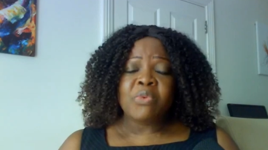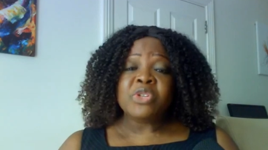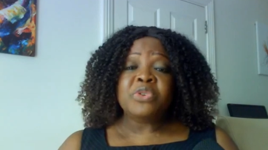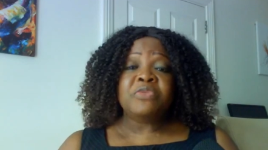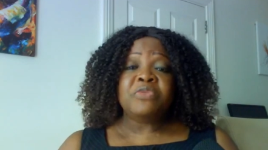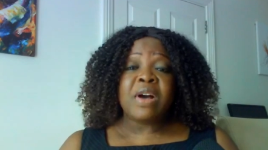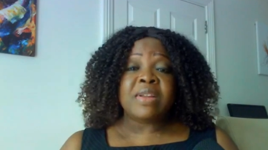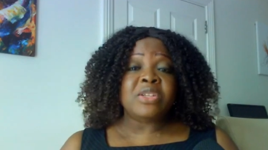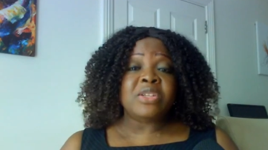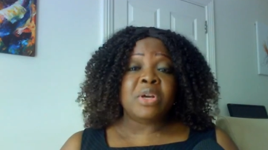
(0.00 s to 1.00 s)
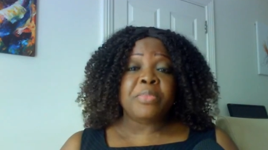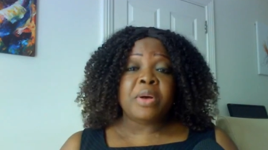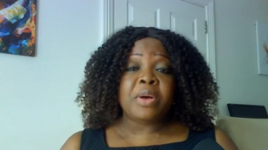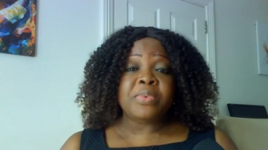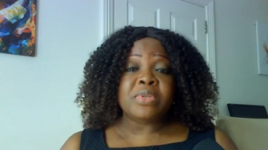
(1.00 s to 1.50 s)
Once you've found out your
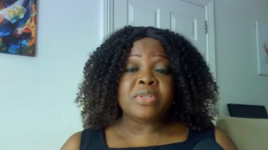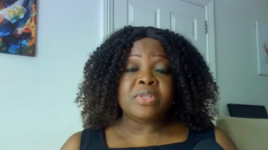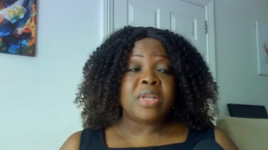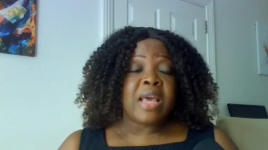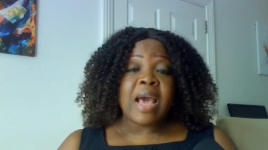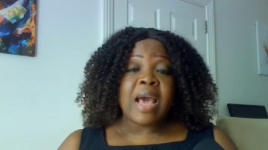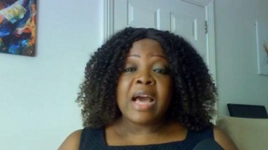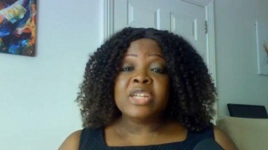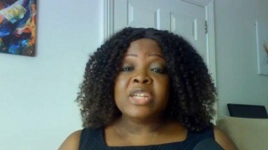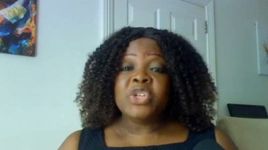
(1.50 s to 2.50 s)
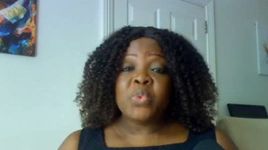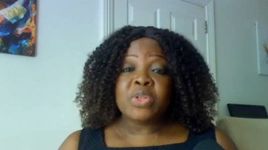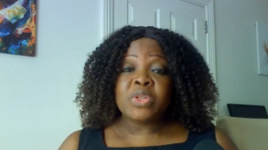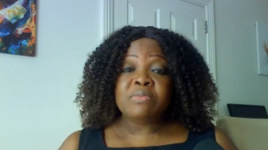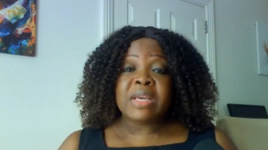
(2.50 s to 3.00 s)
purpose and you
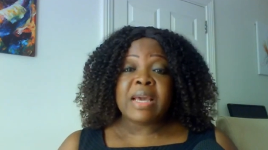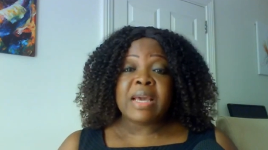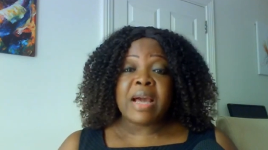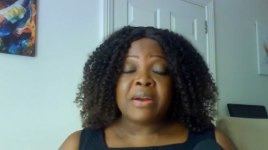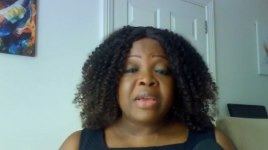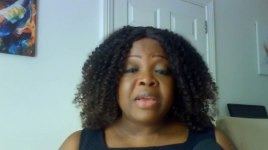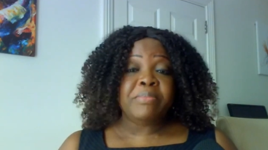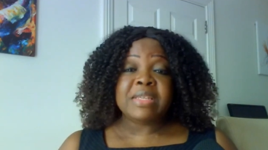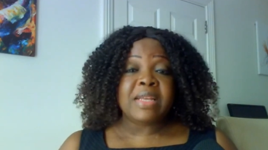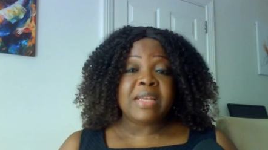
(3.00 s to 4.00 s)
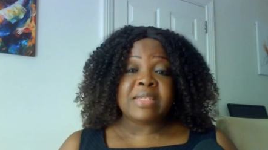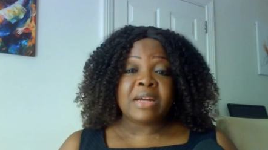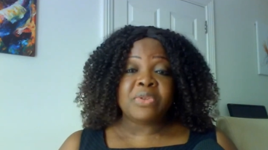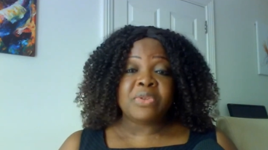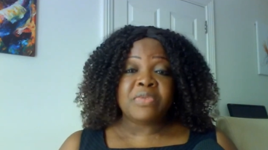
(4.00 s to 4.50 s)
want to make a, car, a business
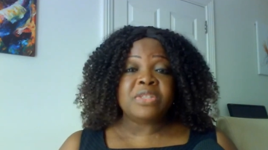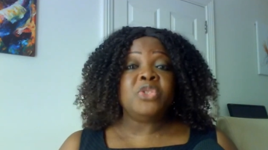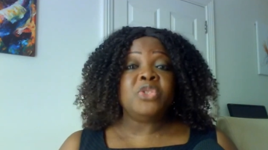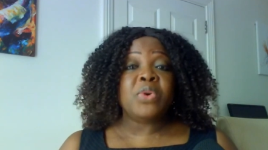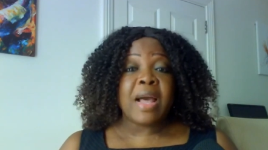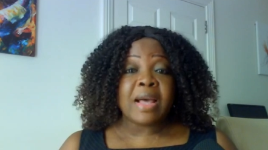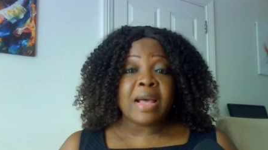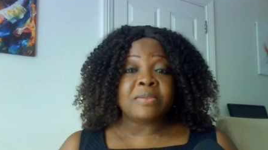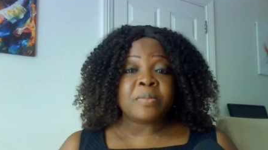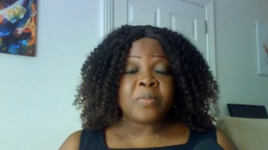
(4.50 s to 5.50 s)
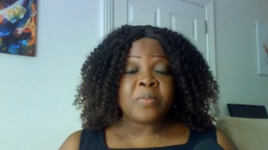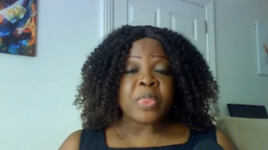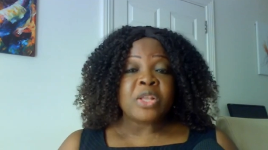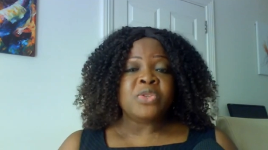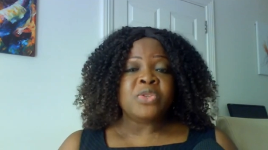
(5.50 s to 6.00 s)
out of it, you can.
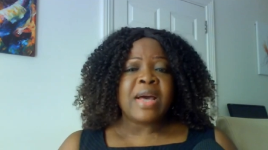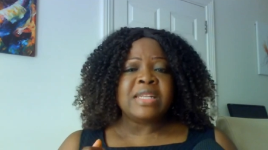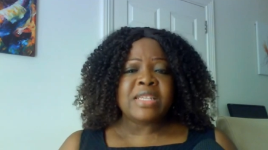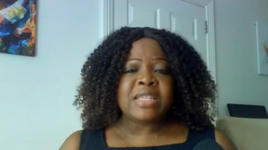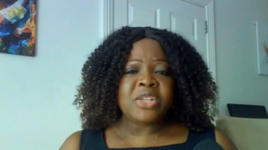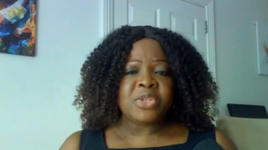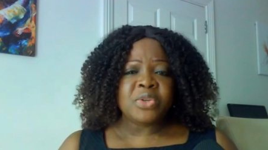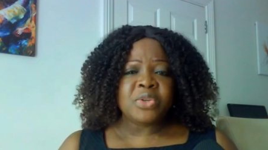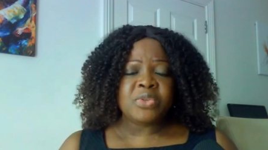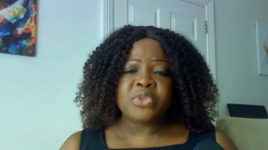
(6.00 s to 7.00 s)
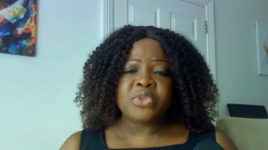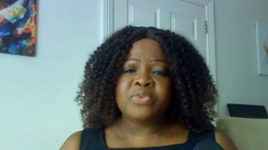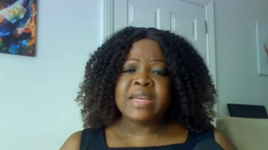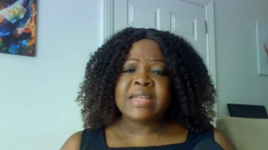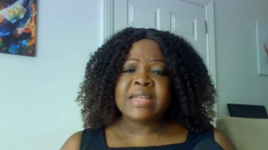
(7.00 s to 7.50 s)
So I teach you to
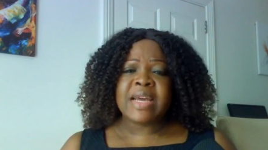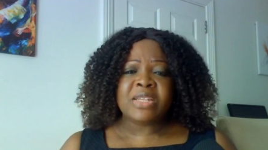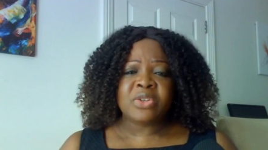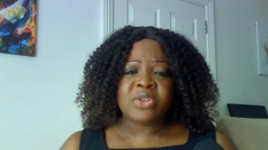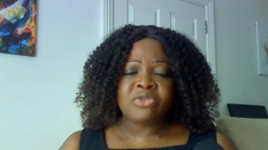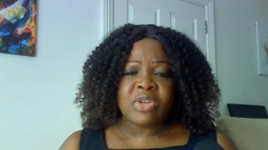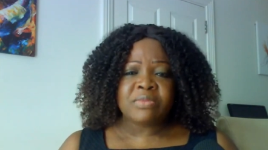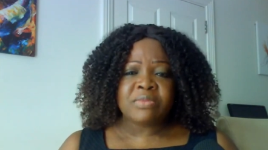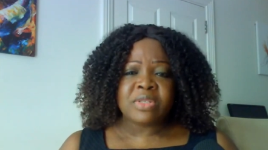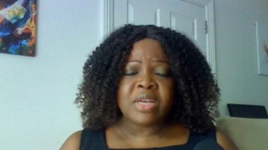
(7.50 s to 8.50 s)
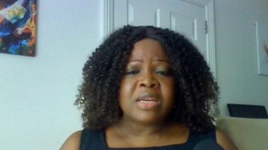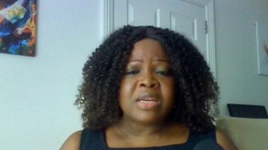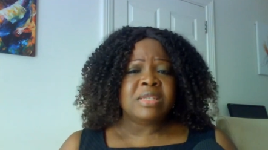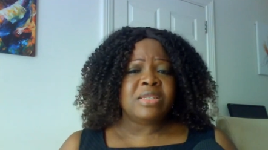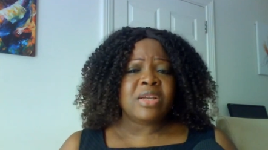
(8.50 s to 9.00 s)
reignite your dreams,
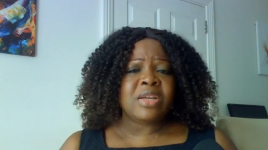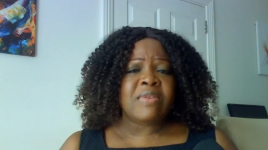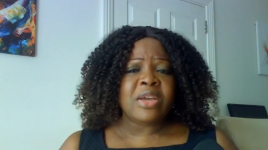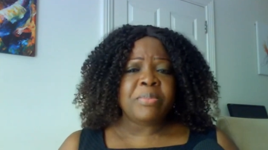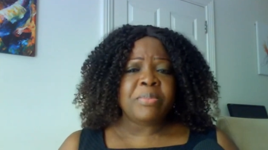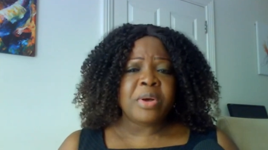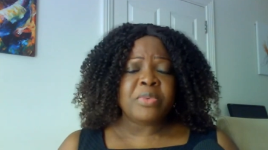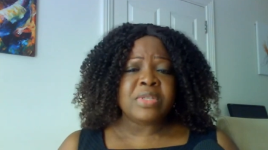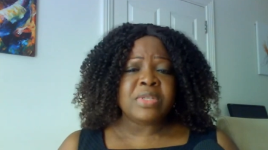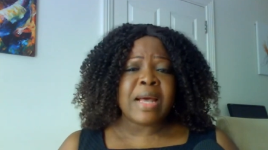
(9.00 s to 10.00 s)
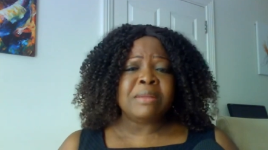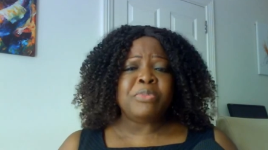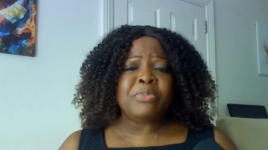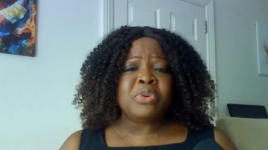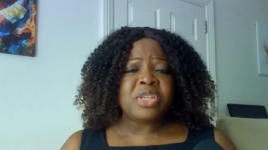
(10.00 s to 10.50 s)
discover your purpose,
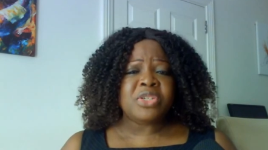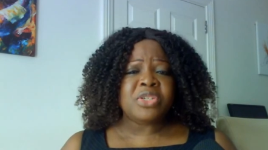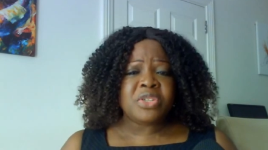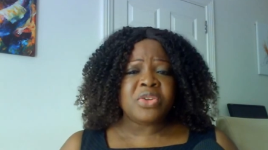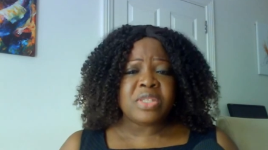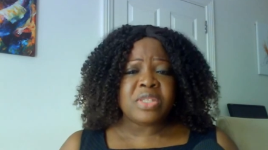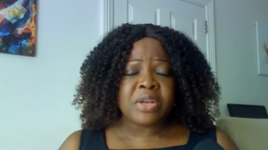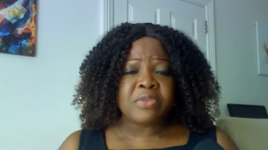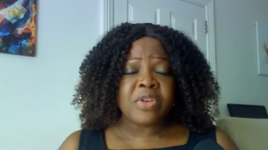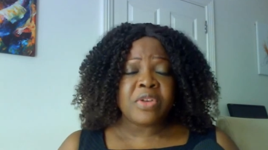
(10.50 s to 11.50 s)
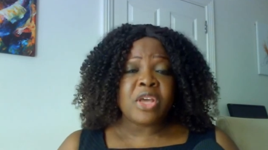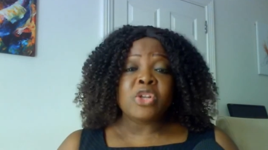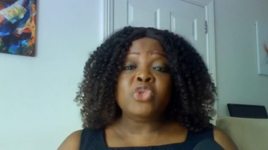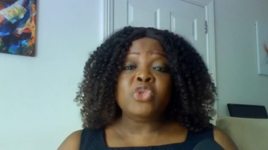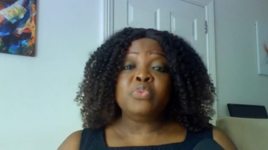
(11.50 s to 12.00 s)
and position yourself
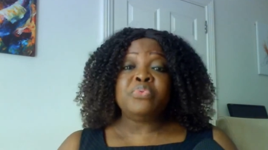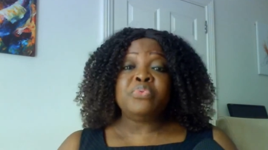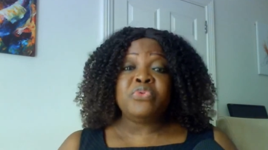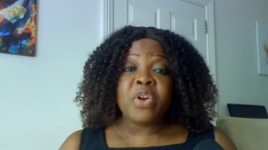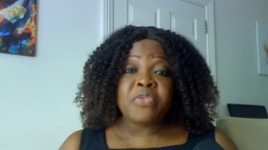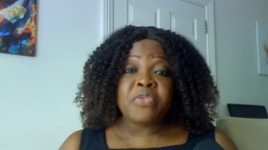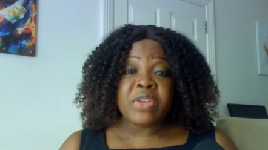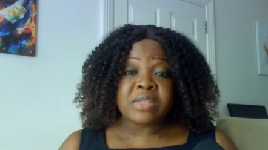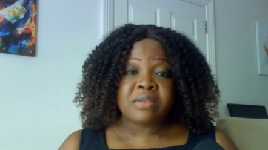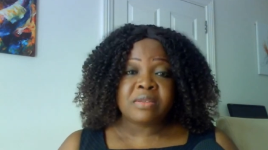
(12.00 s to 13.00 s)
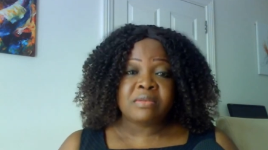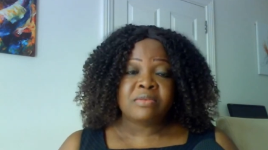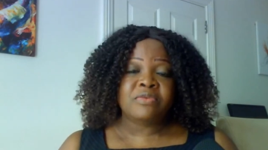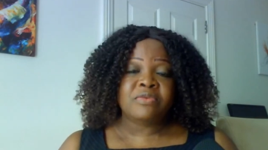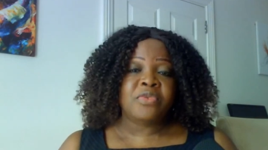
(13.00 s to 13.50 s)
to profit
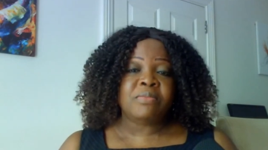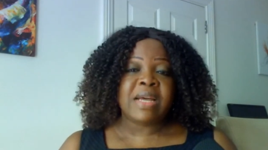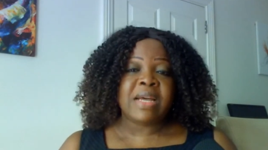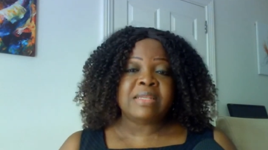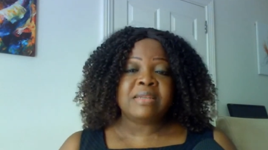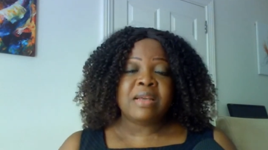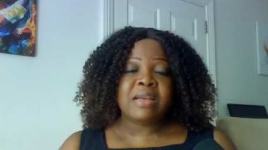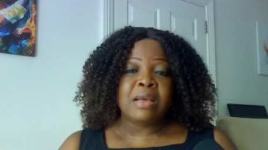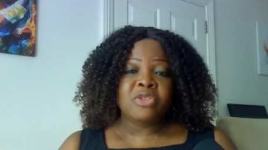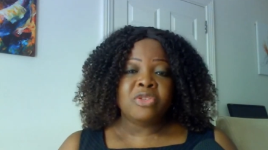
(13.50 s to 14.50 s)
from that